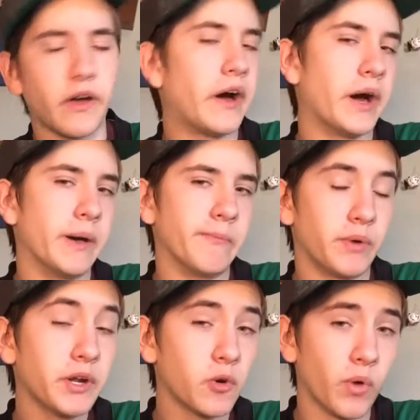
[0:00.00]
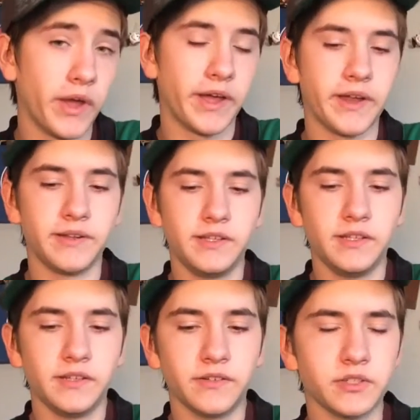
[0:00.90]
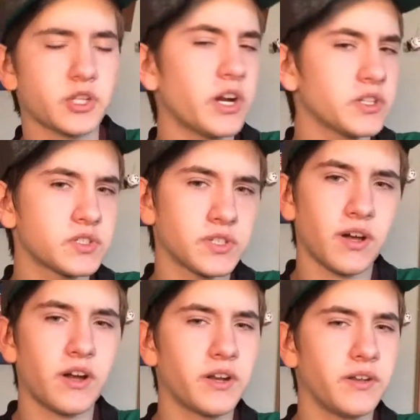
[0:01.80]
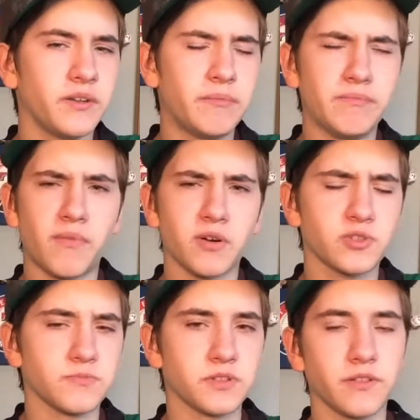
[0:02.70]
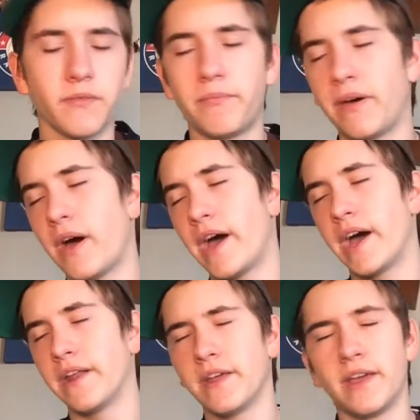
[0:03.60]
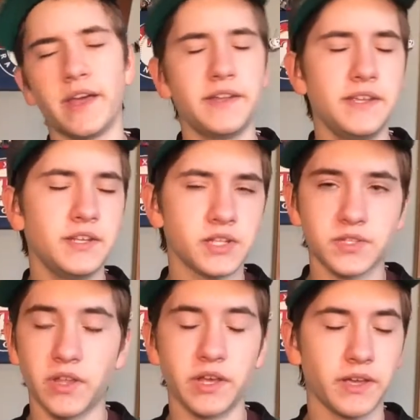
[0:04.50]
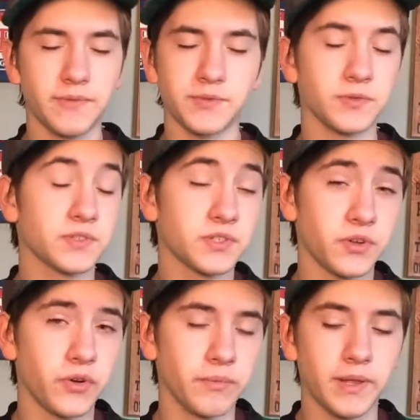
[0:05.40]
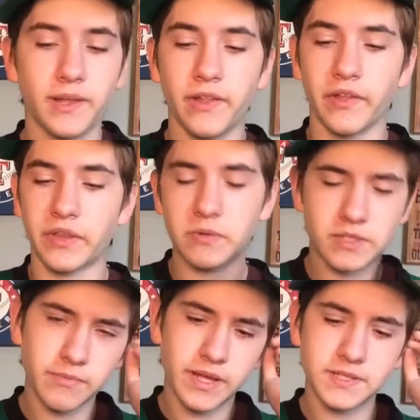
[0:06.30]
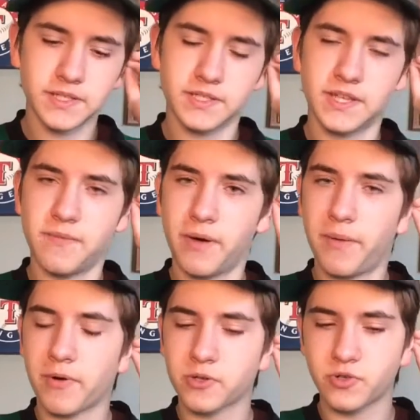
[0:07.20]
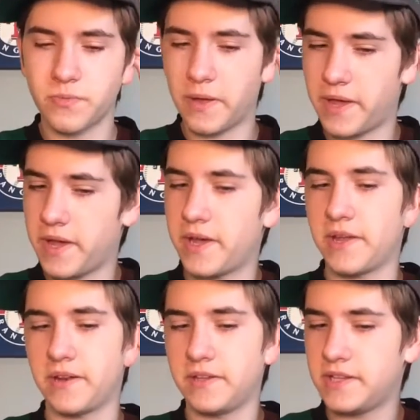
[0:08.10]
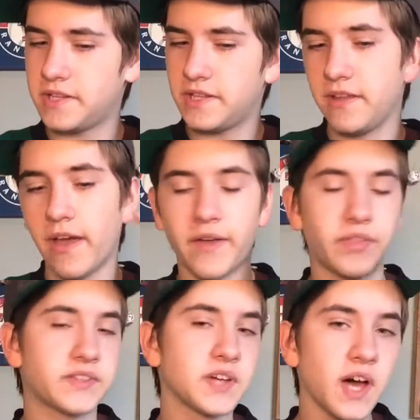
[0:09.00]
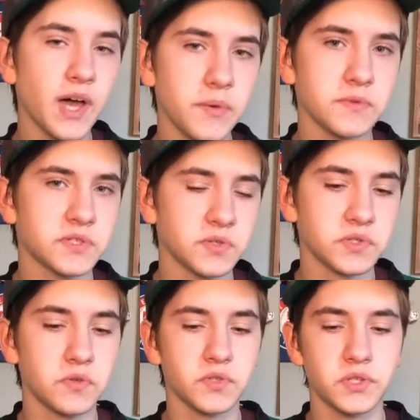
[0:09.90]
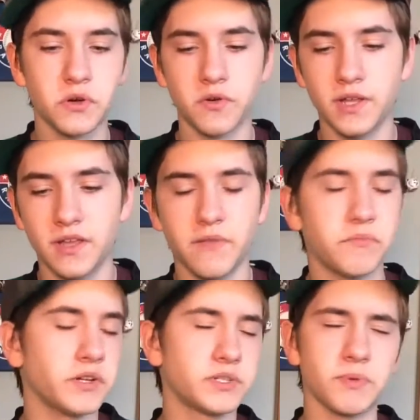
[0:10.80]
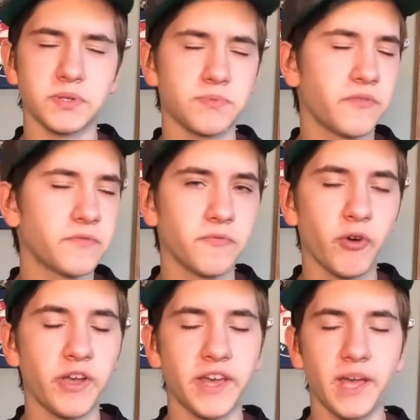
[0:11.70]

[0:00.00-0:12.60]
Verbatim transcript: um, breakaway, and he shot it on Markstrom's pad, and he just like absolutely stoned him. Like that was an amazing save by Markstrom, and he, at the time it was still 0-0. But Jamal Smith, great